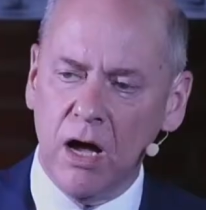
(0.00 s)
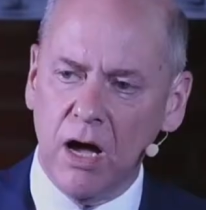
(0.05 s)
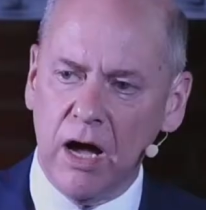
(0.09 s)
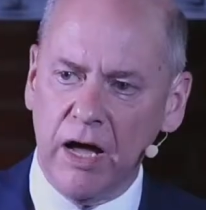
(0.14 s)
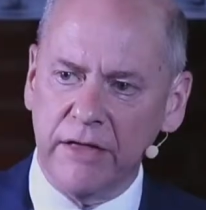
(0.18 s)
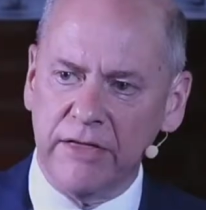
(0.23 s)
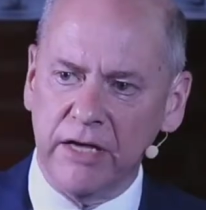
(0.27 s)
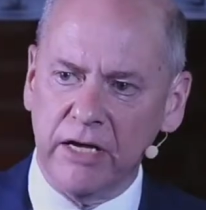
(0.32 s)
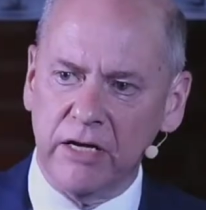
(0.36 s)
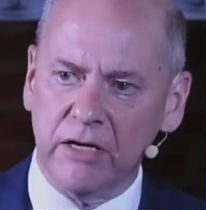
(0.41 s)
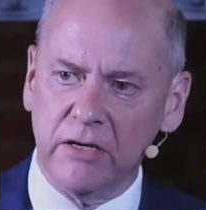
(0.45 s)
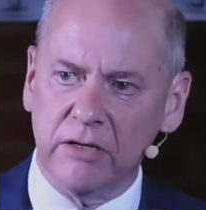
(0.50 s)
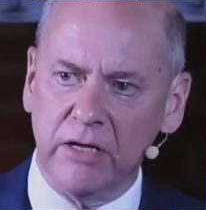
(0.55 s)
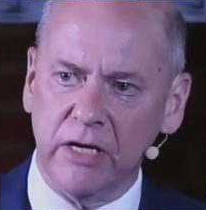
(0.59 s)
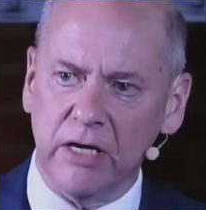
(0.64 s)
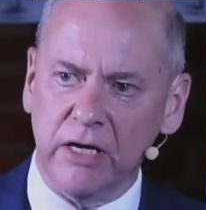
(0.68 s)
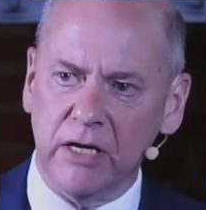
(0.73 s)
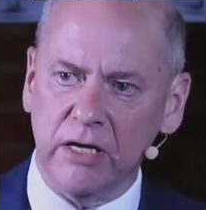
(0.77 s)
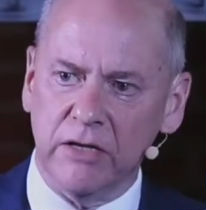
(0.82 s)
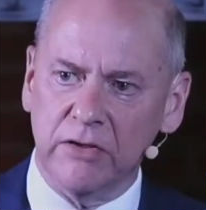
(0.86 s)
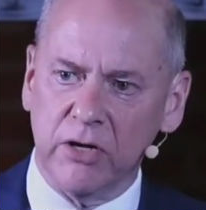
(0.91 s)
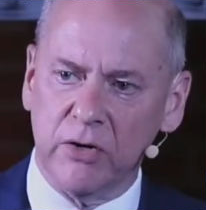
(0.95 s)
I think
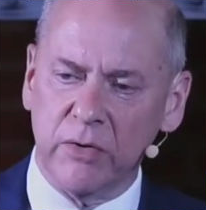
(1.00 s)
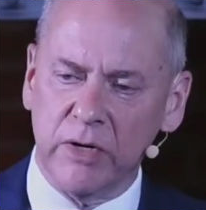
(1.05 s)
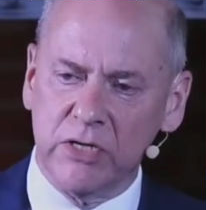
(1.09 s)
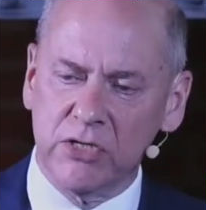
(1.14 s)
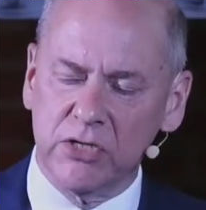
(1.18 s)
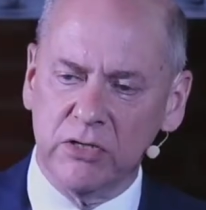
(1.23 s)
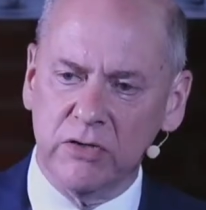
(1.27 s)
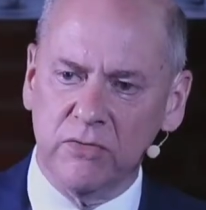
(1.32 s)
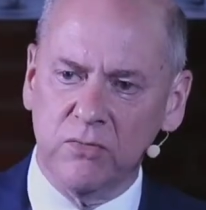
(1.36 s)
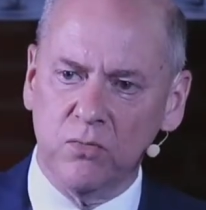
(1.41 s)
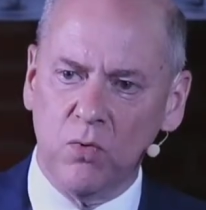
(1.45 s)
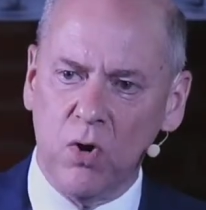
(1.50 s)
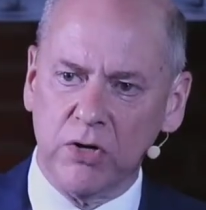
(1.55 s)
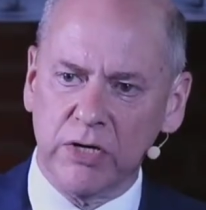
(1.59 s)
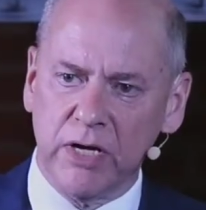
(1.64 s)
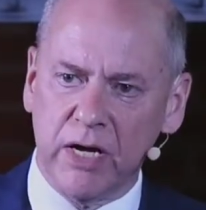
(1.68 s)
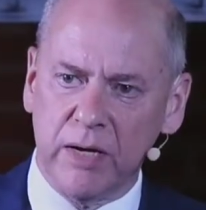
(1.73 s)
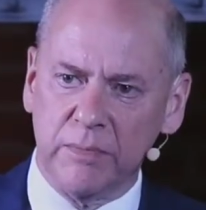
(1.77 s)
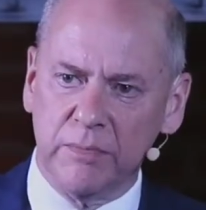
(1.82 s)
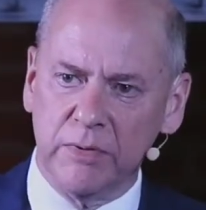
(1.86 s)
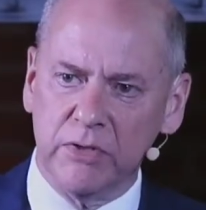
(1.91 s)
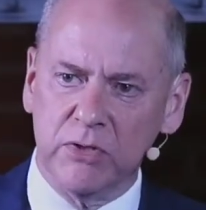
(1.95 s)
the question of what
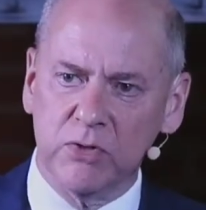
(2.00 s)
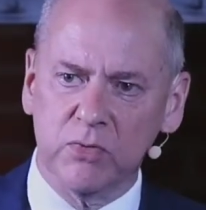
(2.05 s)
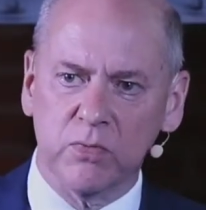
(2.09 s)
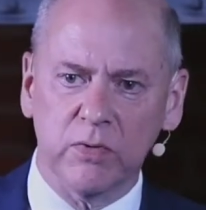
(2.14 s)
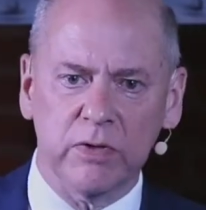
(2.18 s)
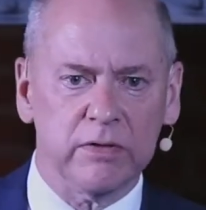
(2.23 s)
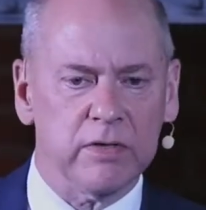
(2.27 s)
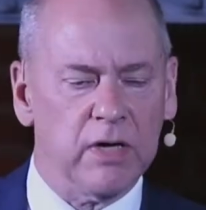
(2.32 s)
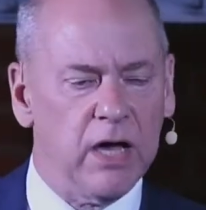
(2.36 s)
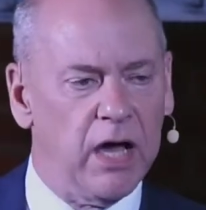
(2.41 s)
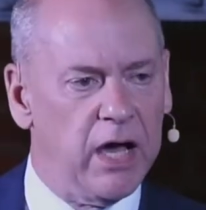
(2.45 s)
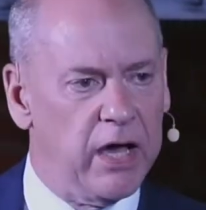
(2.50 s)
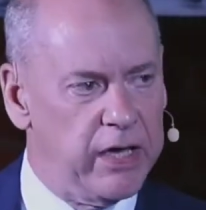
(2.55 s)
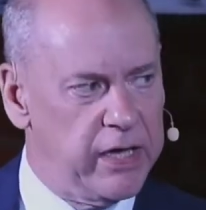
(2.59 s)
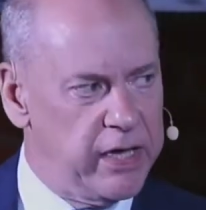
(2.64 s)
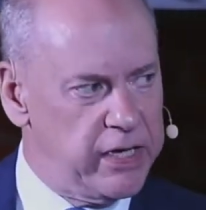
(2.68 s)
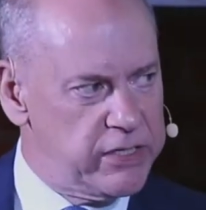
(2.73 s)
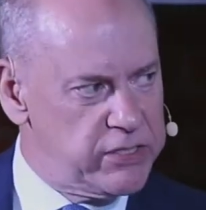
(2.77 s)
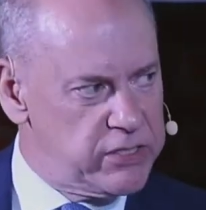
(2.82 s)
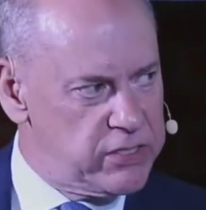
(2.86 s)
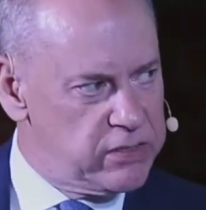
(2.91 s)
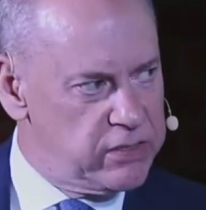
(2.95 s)
happens with
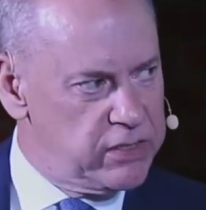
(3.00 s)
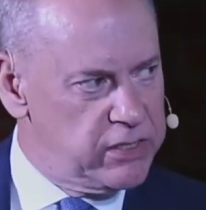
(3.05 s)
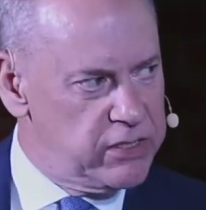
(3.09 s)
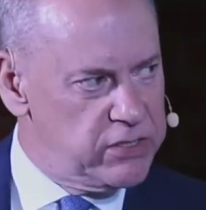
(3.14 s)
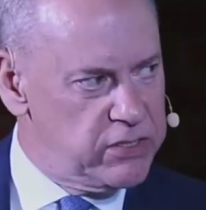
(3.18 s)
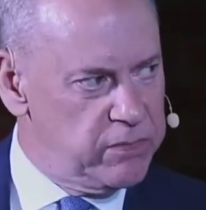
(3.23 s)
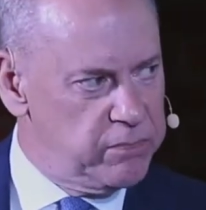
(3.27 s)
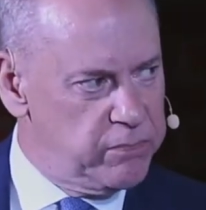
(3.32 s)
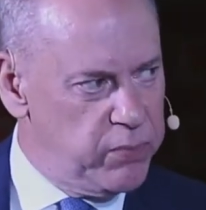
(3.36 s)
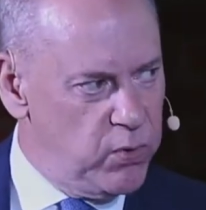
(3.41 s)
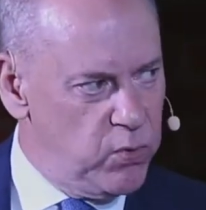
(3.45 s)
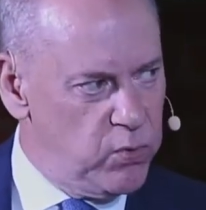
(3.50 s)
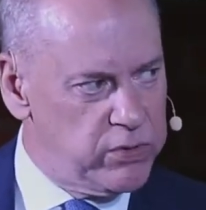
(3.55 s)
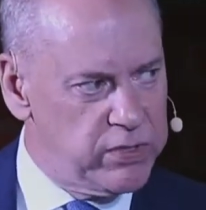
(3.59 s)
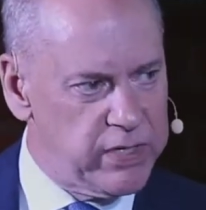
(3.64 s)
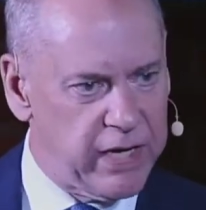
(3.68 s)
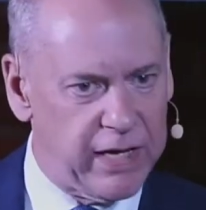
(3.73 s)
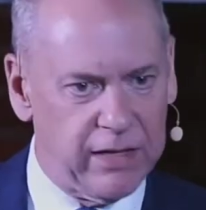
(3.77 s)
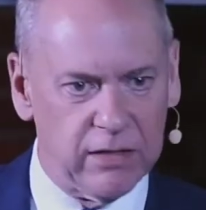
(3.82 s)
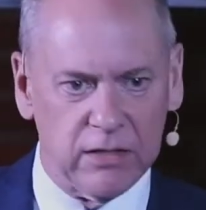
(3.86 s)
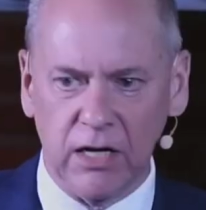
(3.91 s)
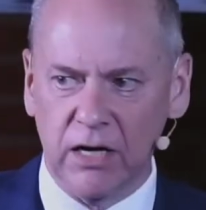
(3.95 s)
IS is important.
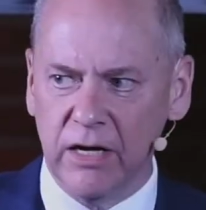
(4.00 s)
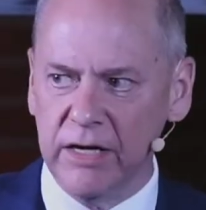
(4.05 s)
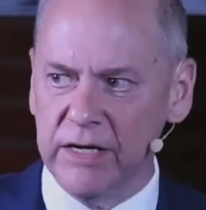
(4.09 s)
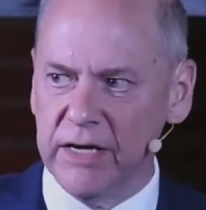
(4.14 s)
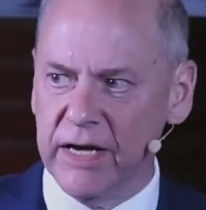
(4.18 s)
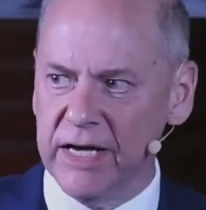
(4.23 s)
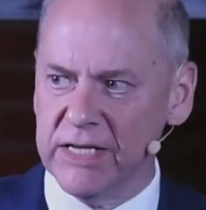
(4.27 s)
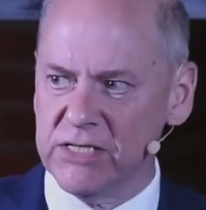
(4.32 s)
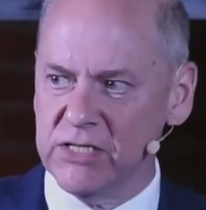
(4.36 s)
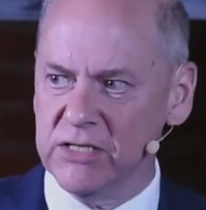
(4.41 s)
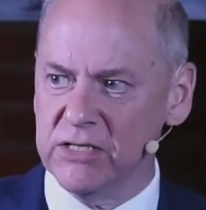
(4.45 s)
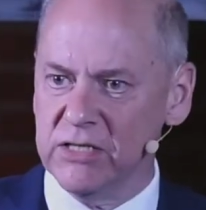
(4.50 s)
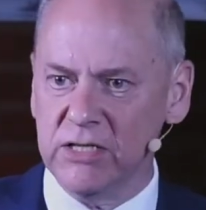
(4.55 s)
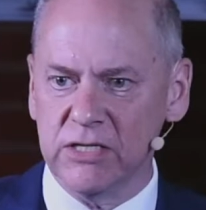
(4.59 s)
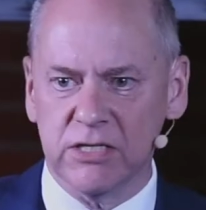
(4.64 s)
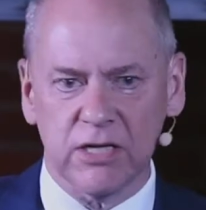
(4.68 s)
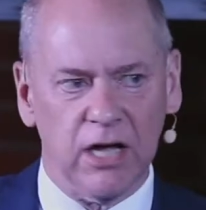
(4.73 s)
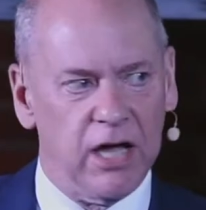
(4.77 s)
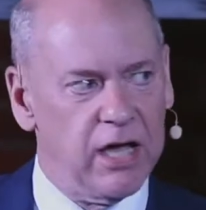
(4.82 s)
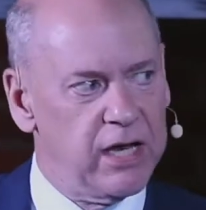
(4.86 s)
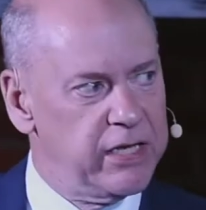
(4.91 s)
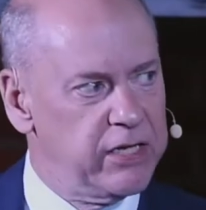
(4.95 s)
Al-Qaeda hasn't
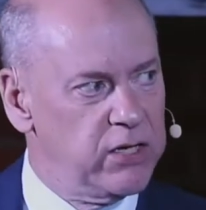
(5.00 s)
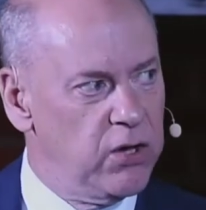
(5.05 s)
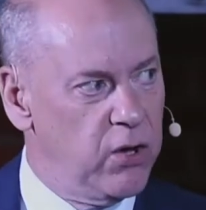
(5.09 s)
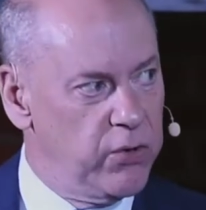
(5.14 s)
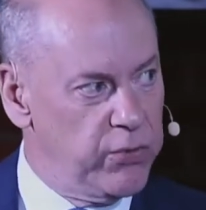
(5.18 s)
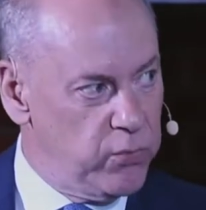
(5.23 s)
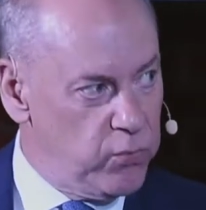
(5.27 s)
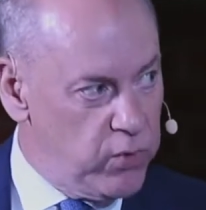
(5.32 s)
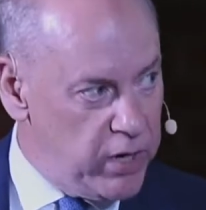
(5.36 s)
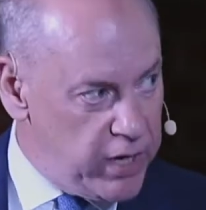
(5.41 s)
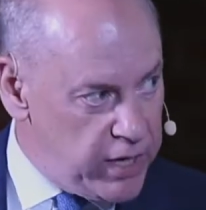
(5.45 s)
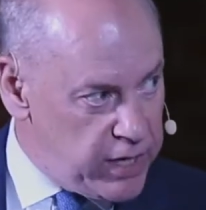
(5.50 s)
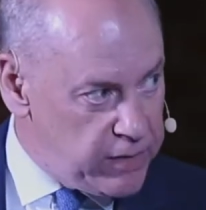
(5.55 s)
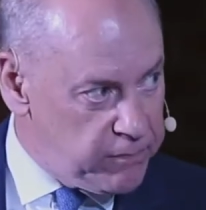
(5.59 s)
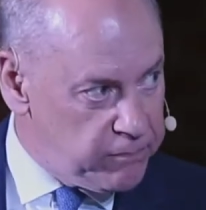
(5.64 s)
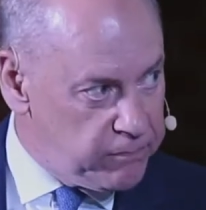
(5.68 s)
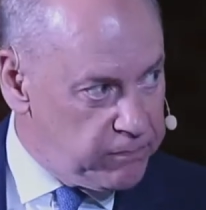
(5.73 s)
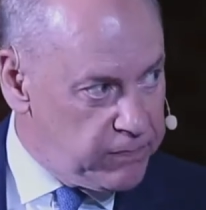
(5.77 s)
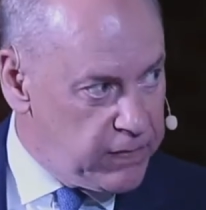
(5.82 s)
entirely gone away.